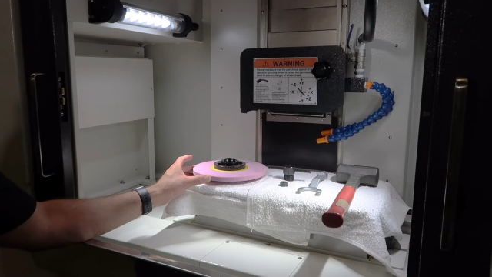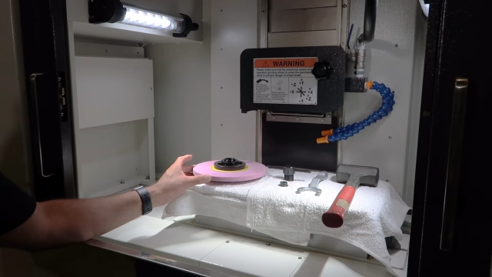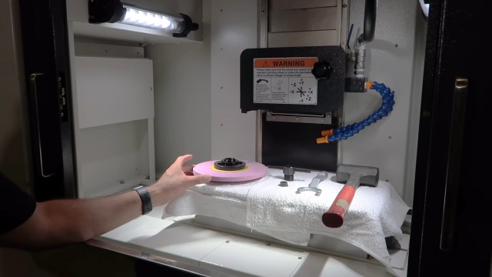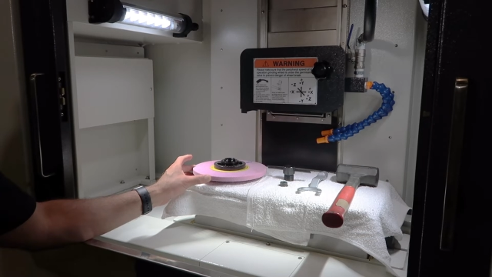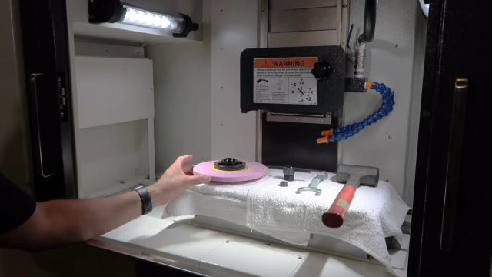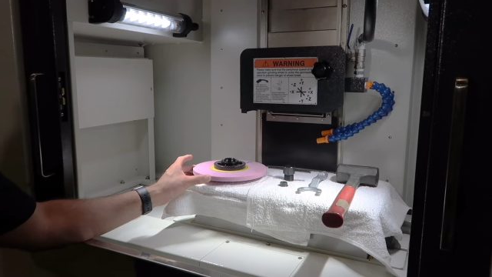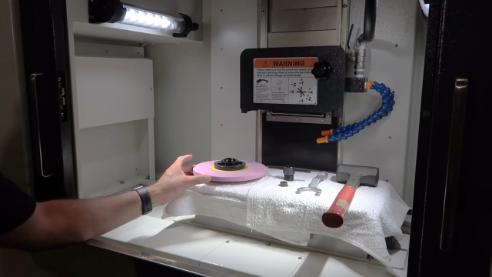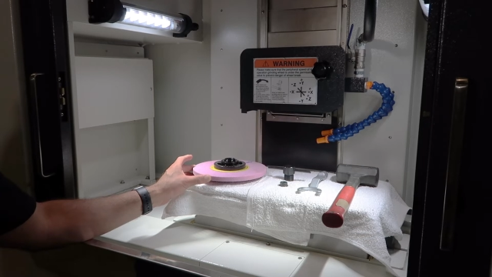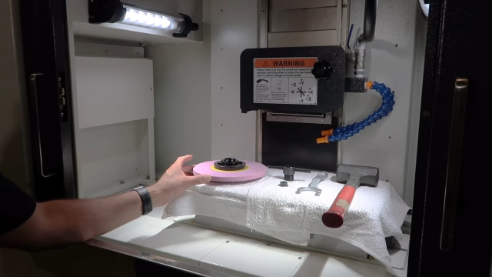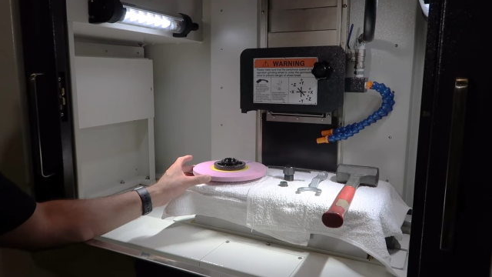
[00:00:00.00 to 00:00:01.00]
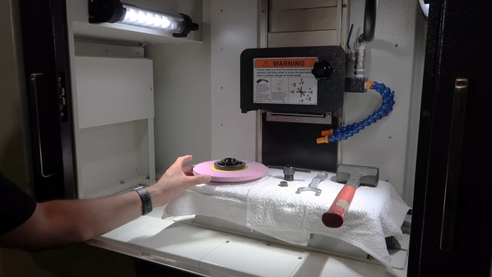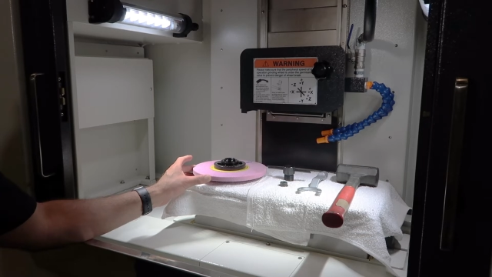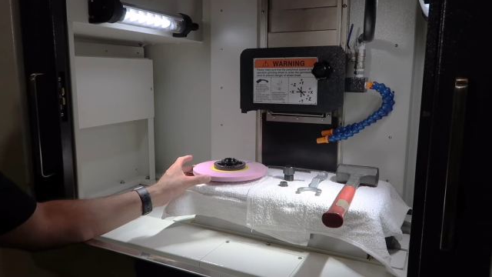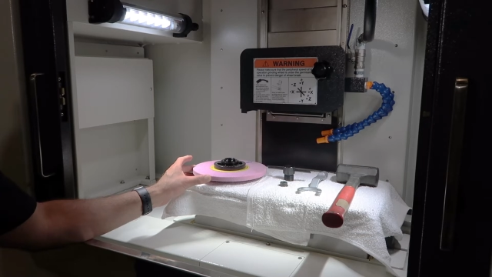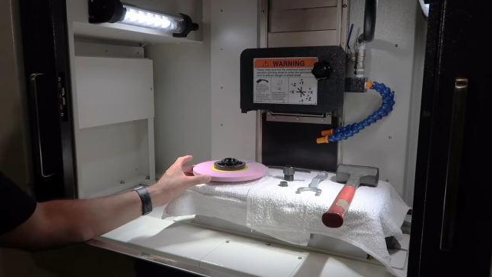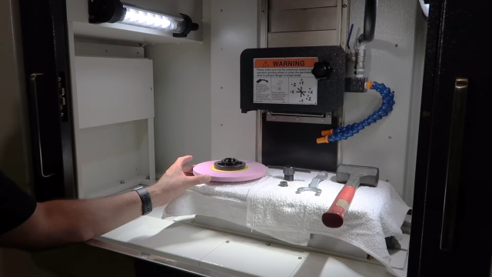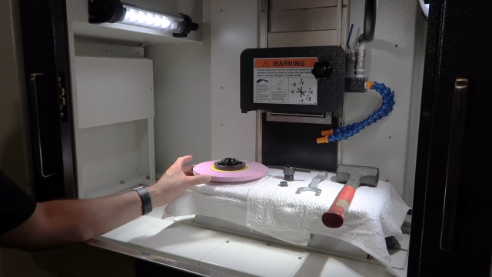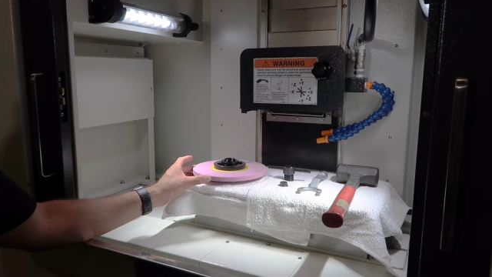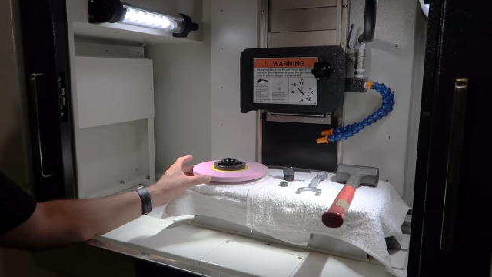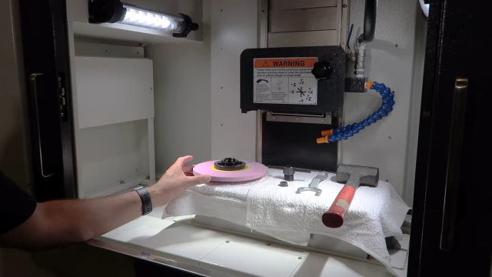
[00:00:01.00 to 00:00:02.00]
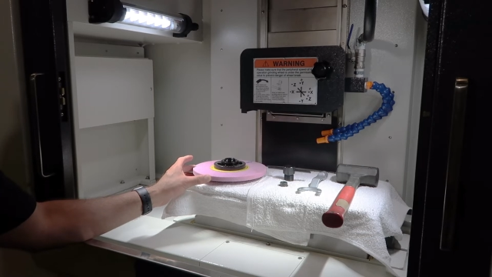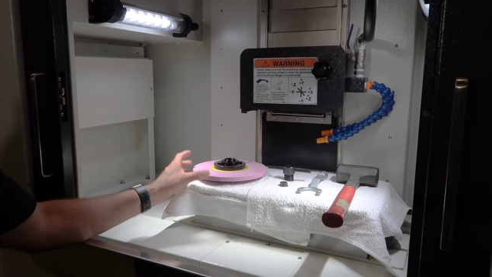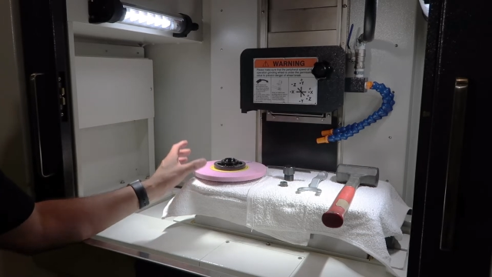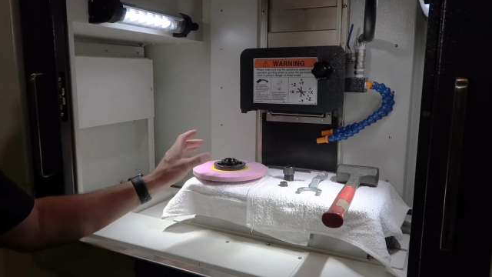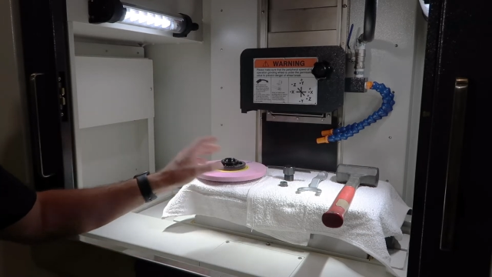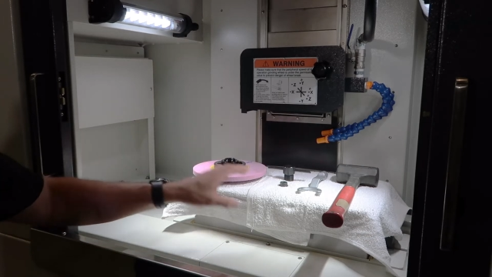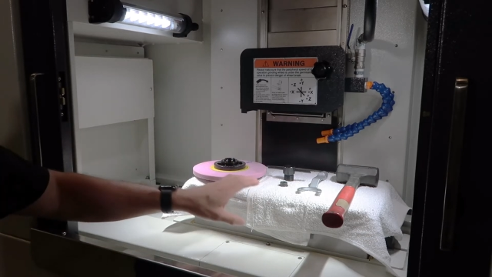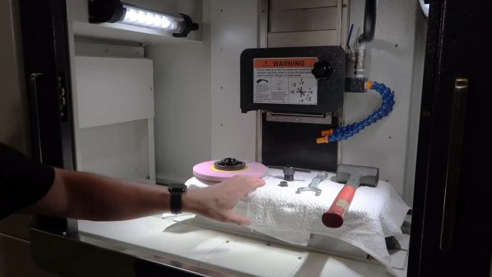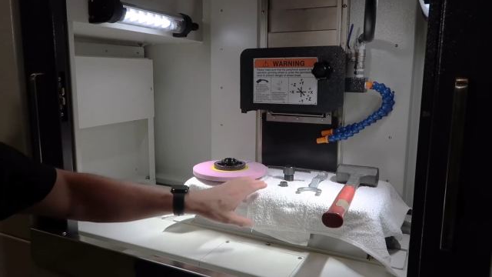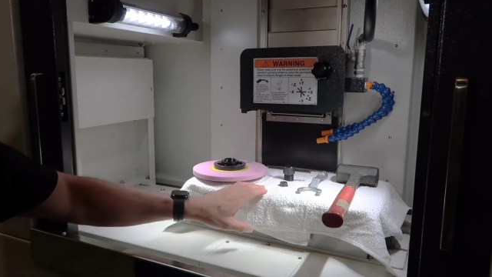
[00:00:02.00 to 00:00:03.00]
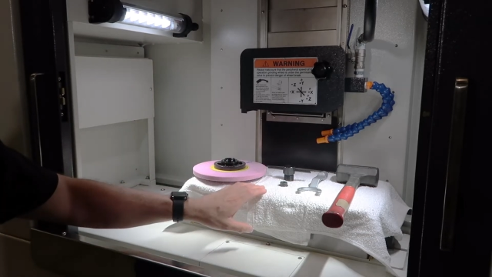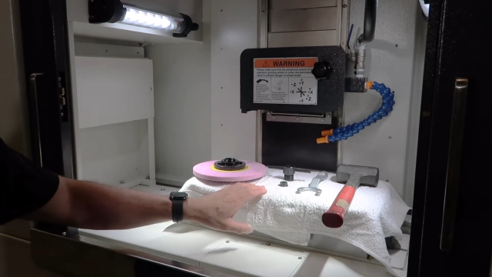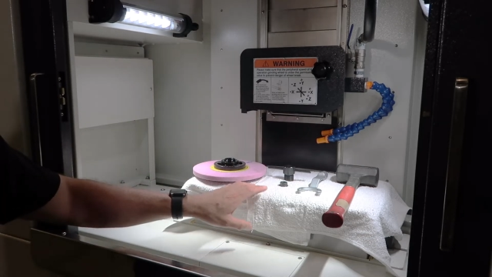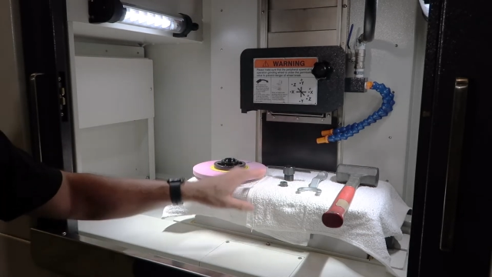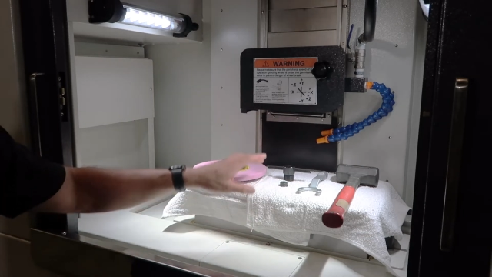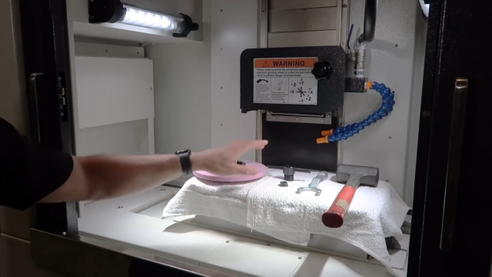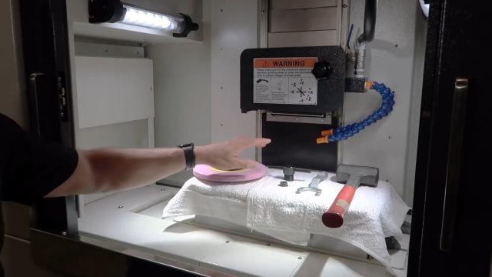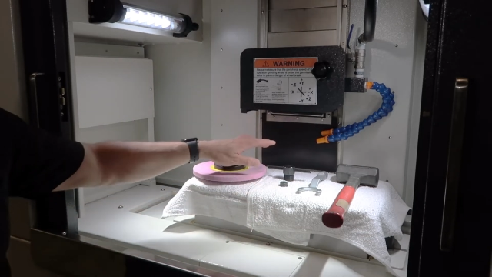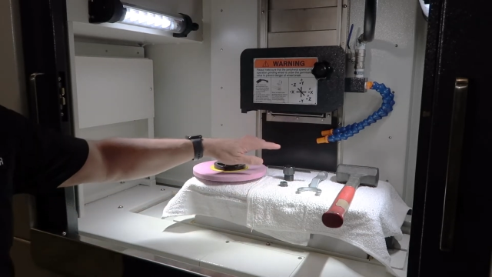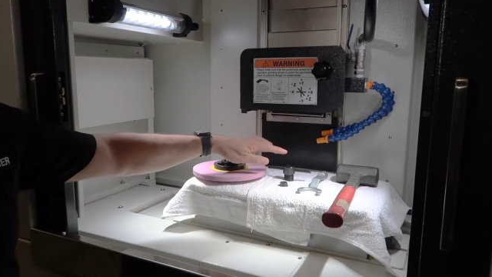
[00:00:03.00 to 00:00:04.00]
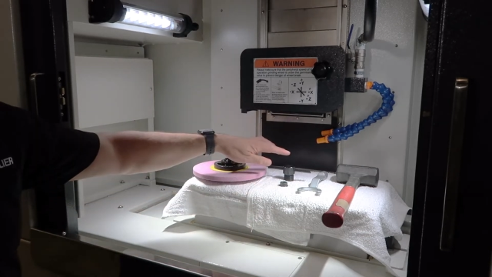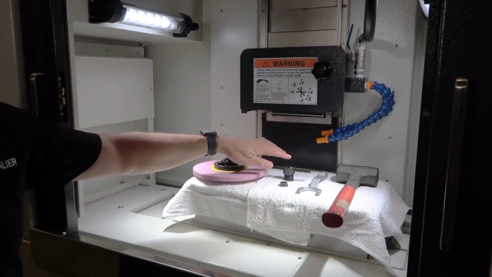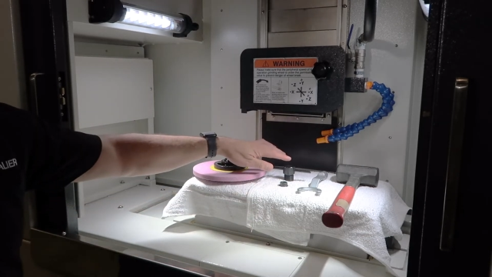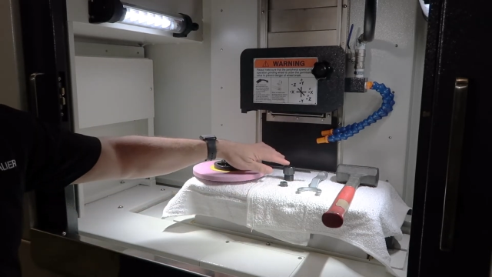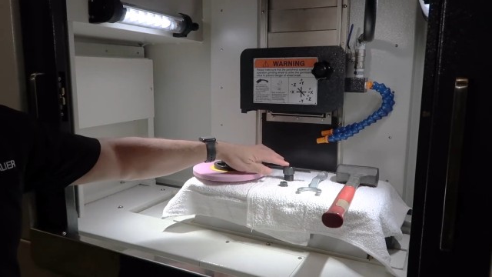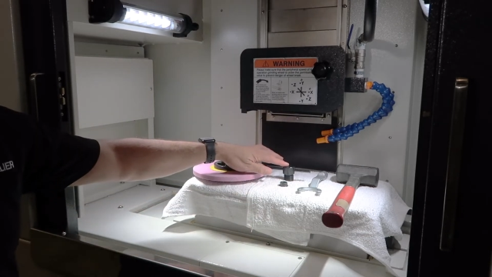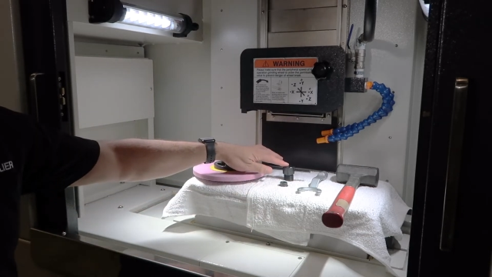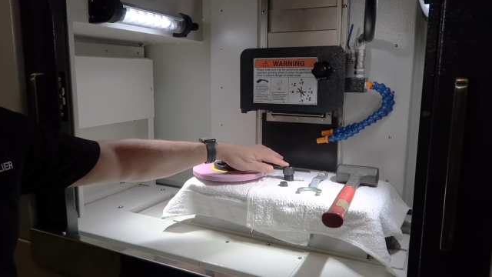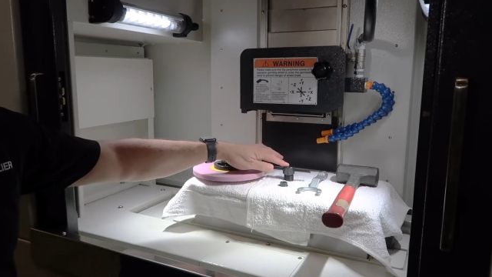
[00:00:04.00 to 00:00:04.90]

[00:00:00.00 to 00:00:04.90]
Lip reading: [unreadable: no face in view]